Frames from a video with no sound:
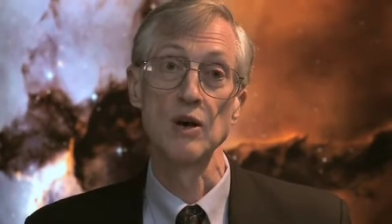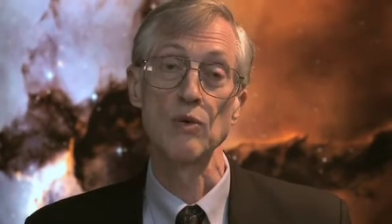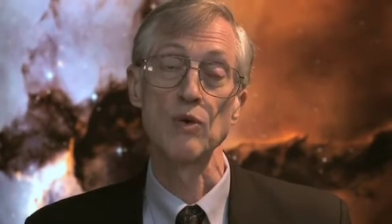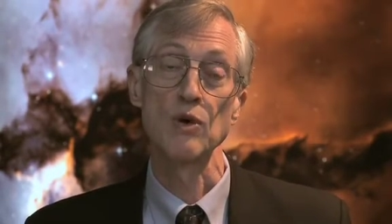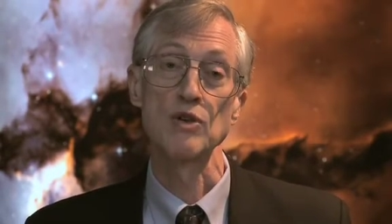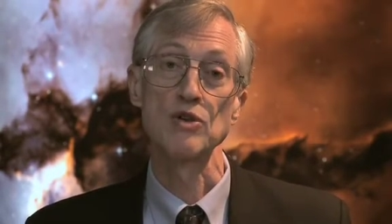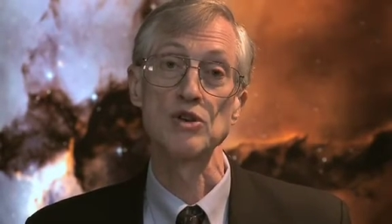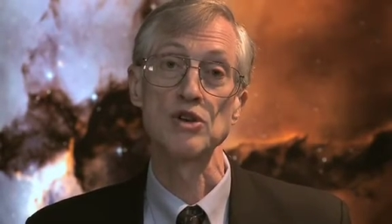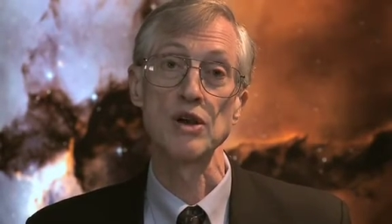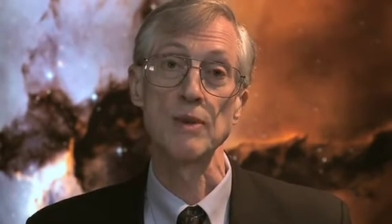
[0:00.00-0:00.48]

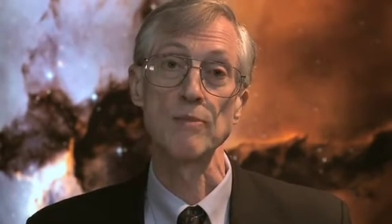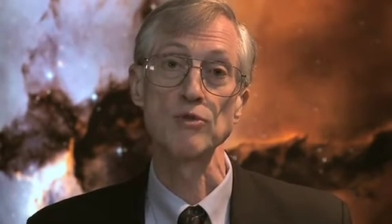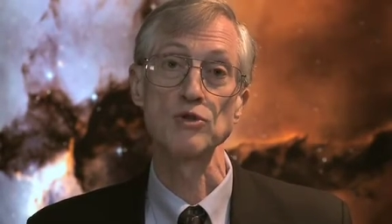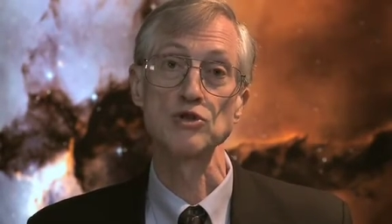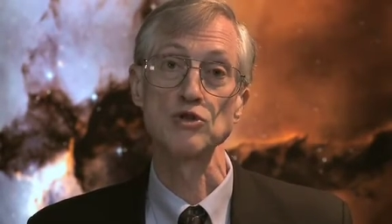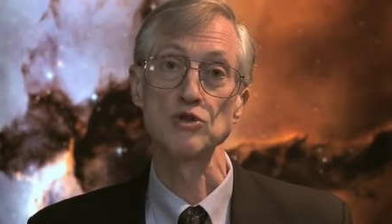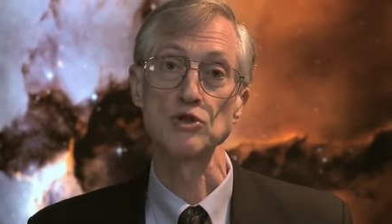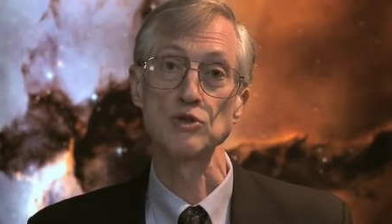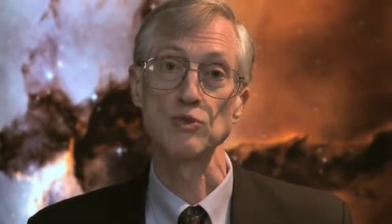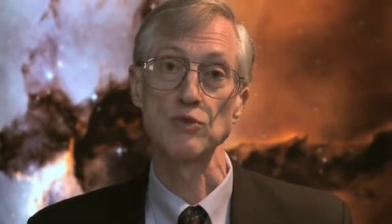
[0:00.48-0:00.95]
where the
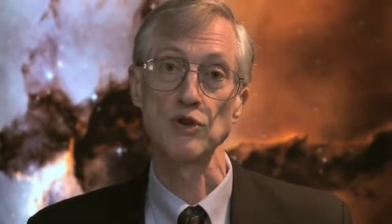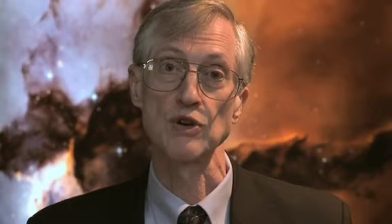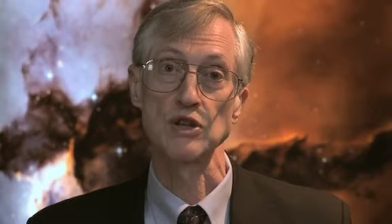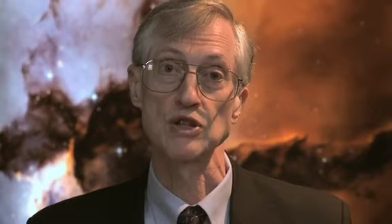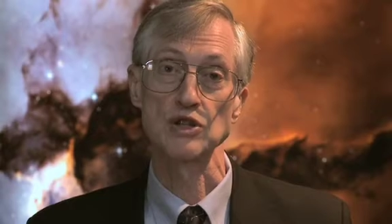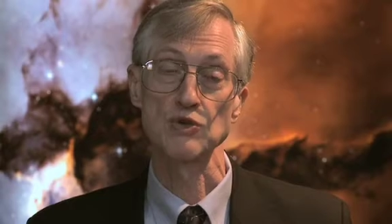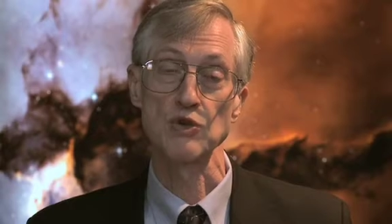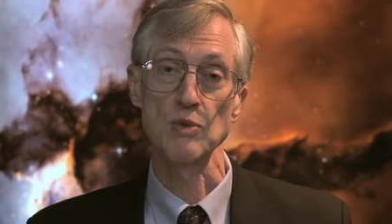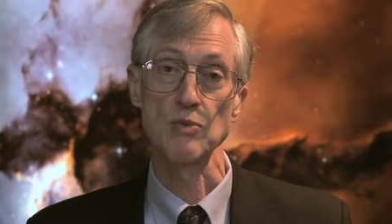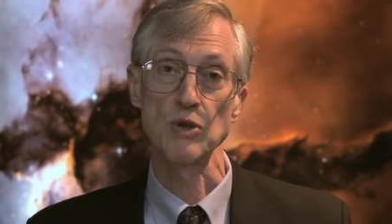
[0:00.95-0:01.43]
temperatures were
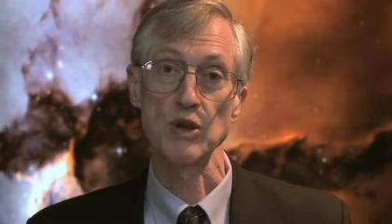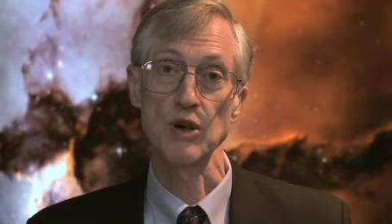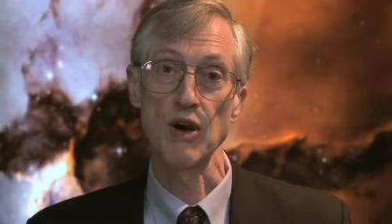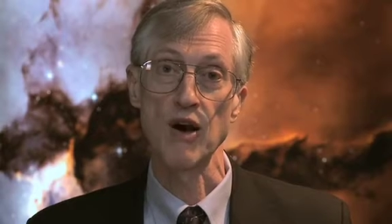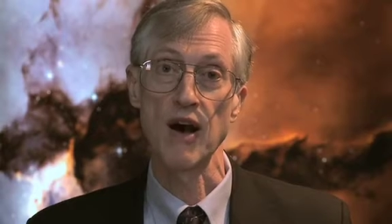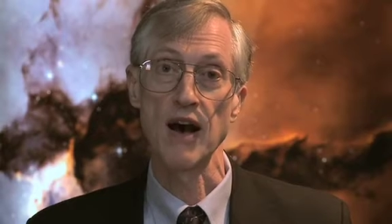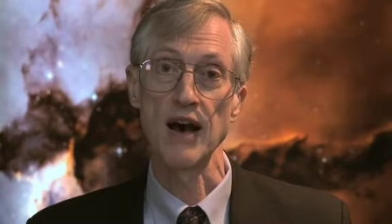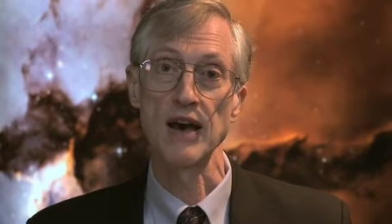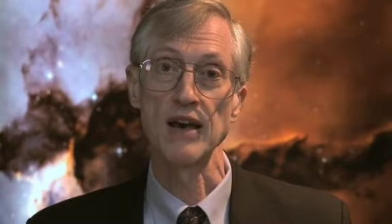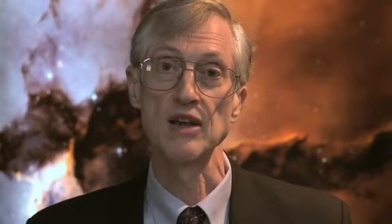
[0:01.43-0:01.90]
extremely
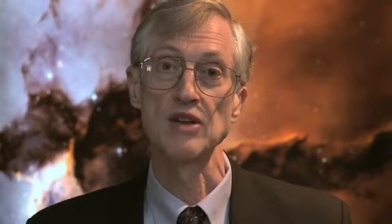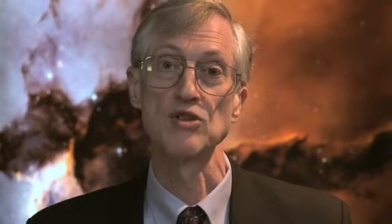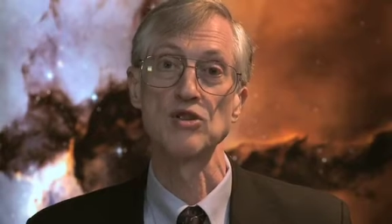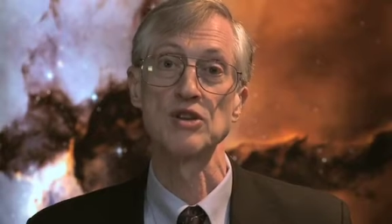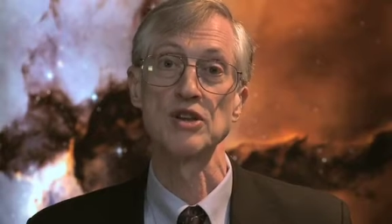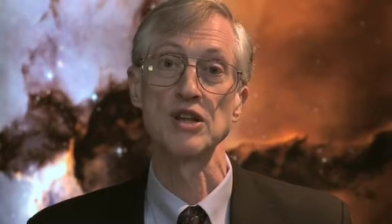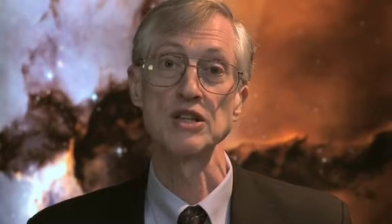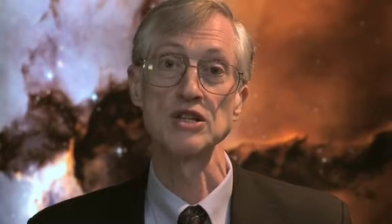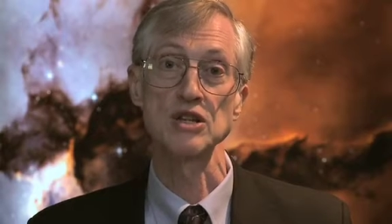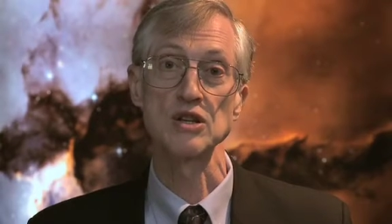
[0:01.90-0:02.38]
high and
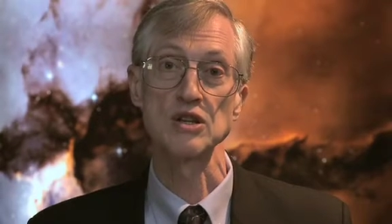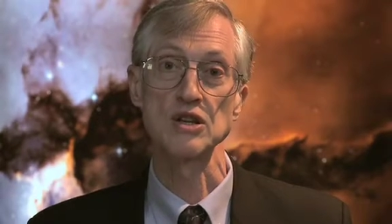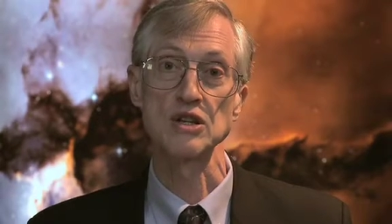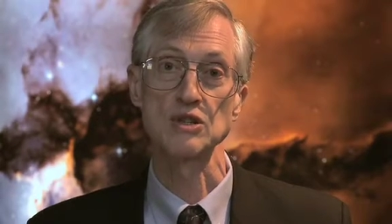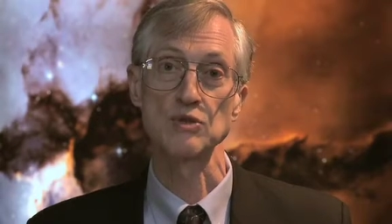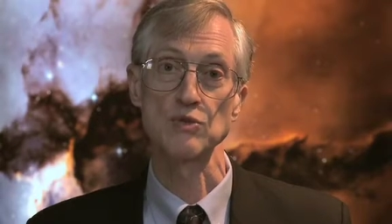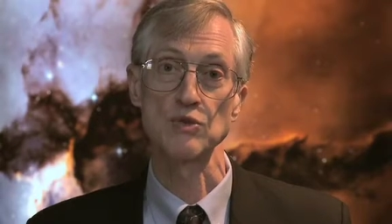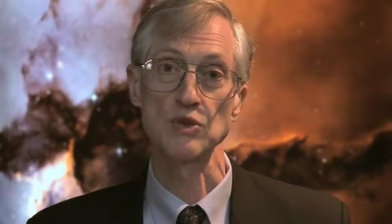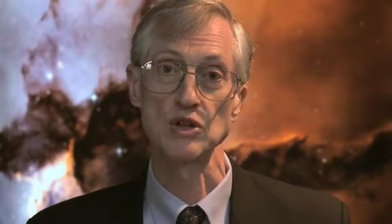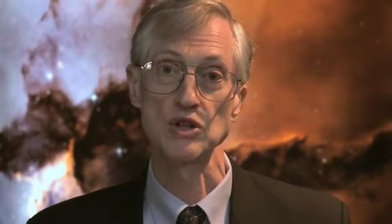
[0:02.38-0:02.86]
the
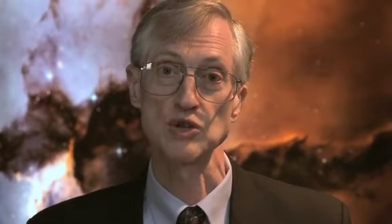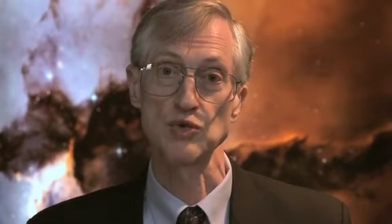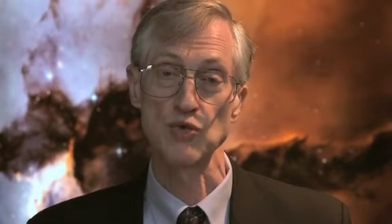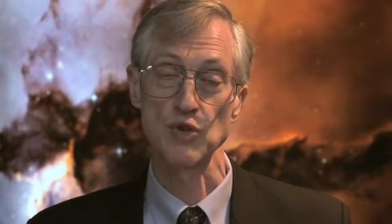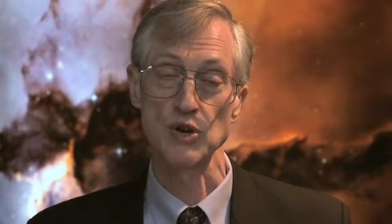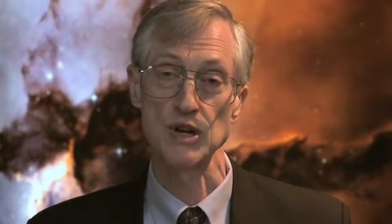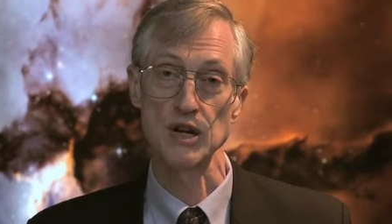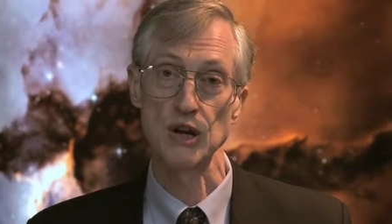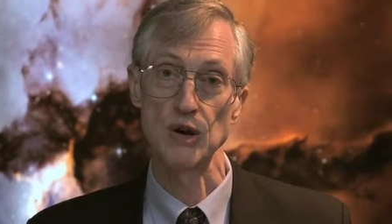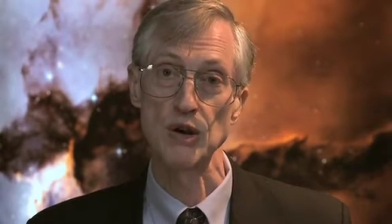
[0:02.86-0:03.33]
densities were
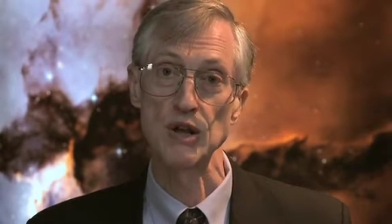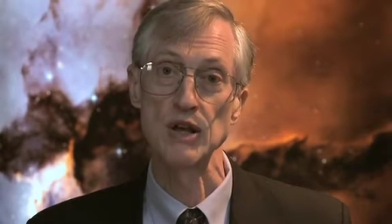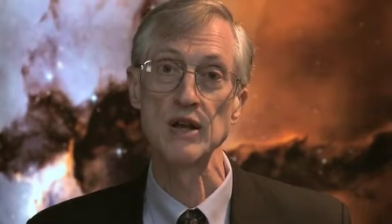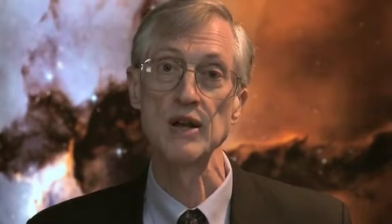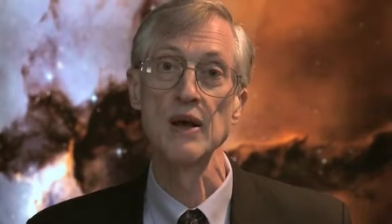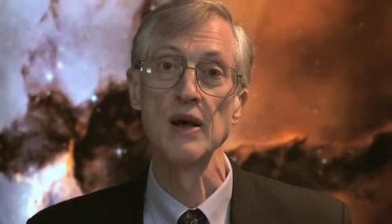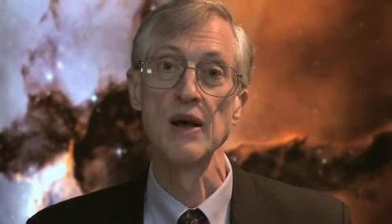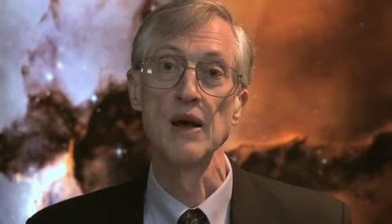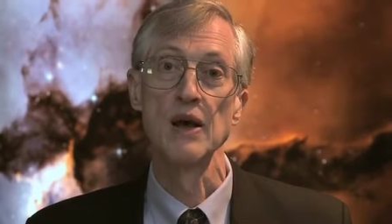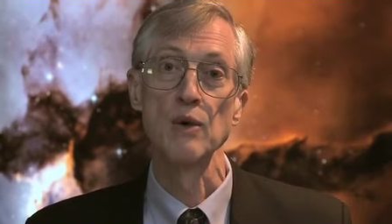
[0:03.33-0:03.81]
extraordinary,
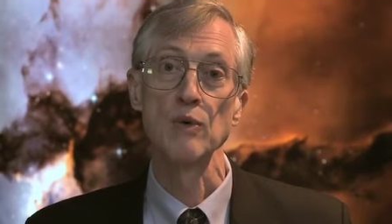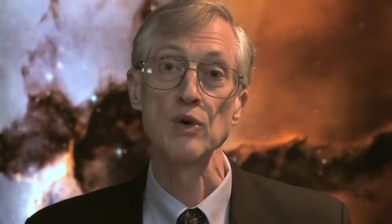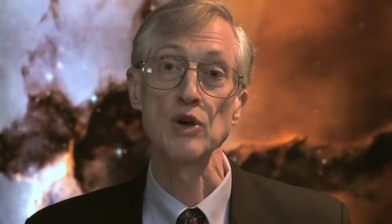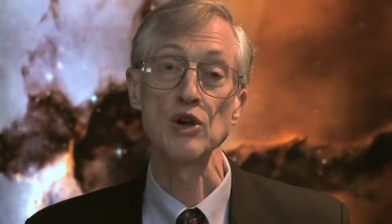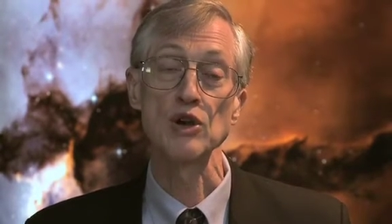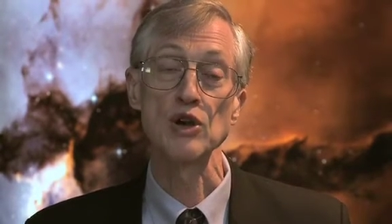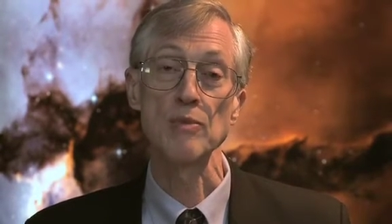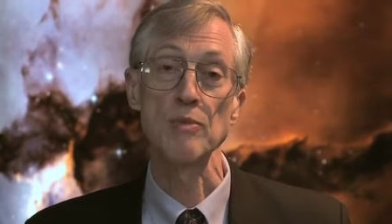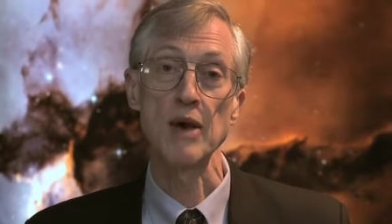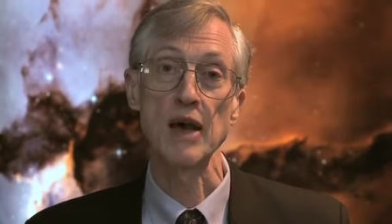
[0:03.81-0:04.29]
we
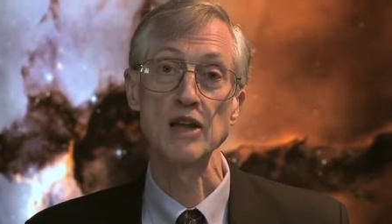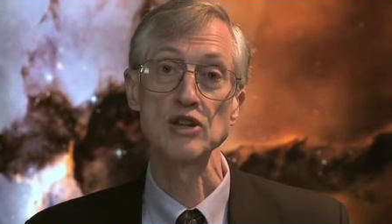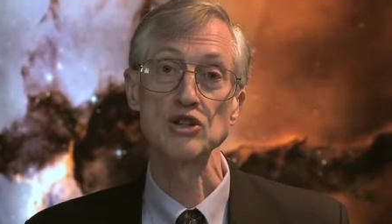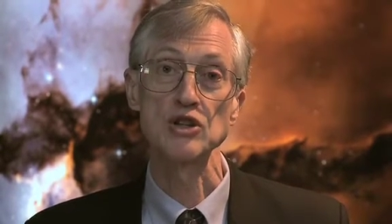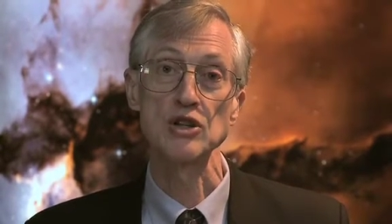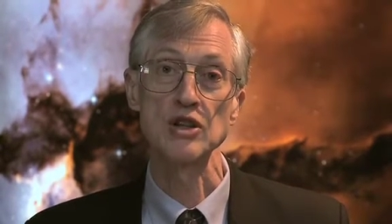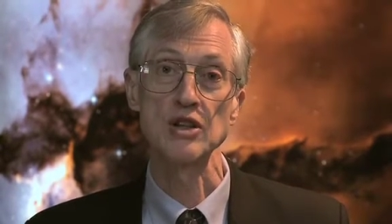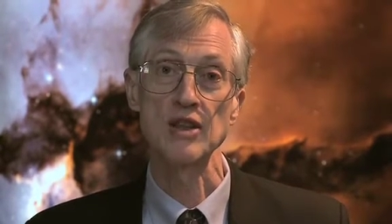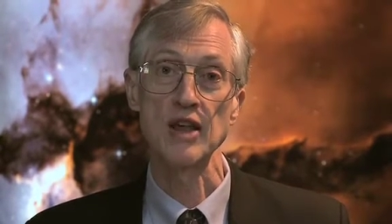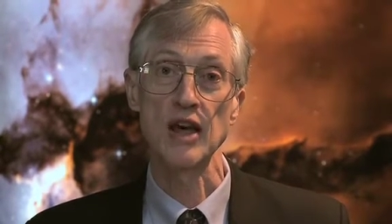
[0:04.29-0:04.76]
could
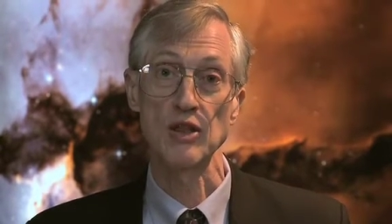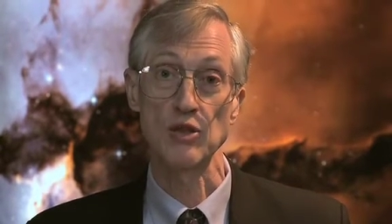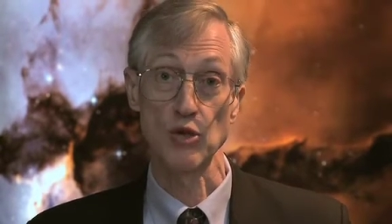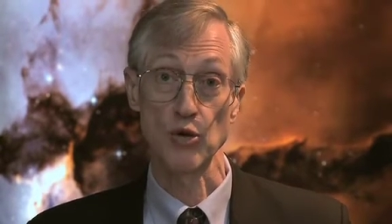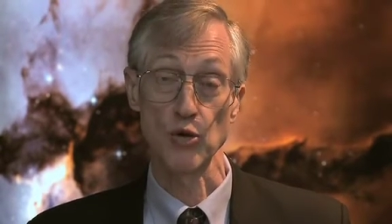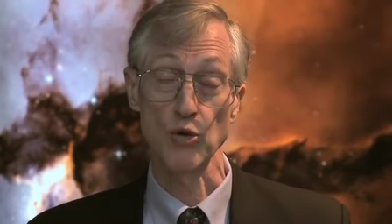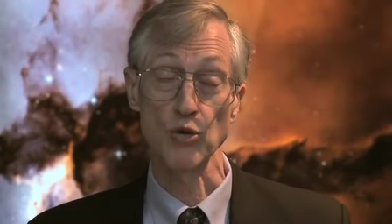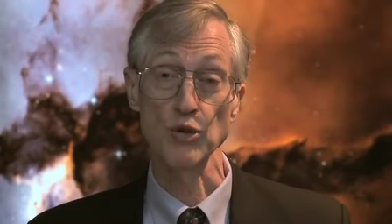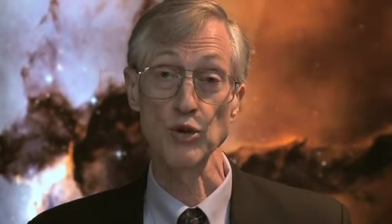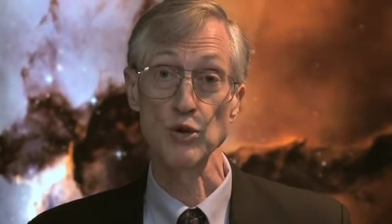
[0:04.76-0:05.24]
imagine that
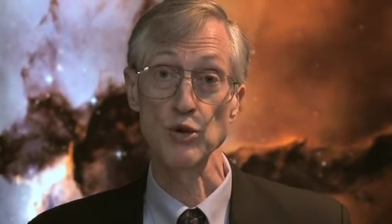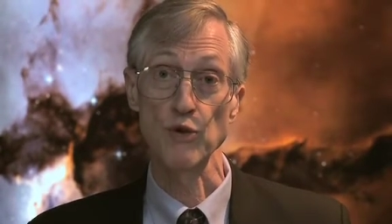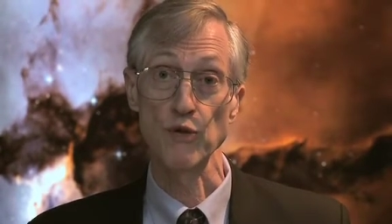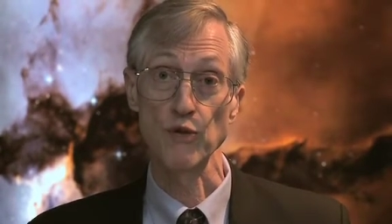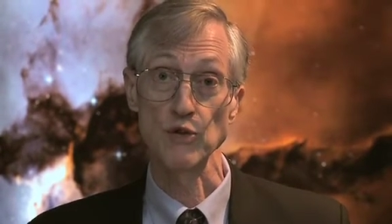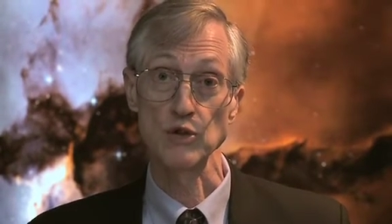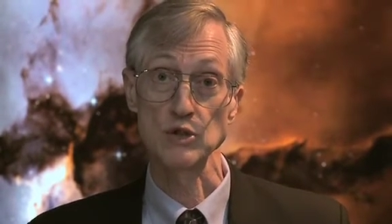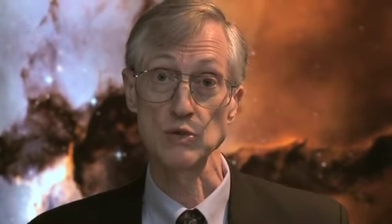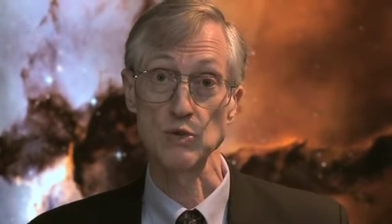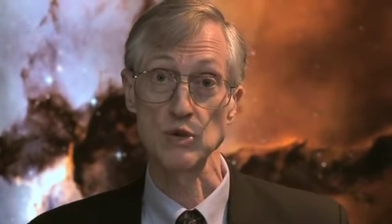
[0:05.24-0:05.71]
the early
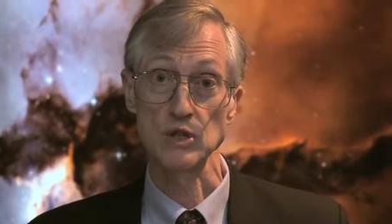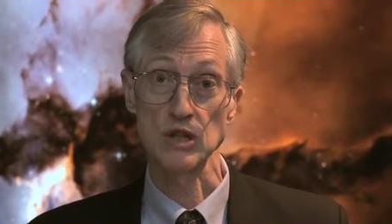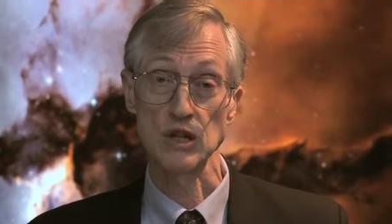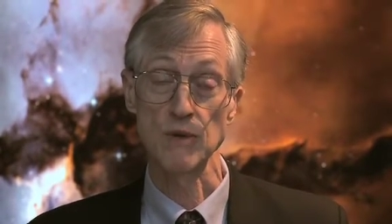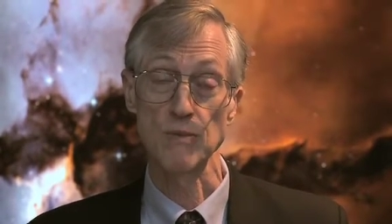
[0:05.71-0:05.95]
universe was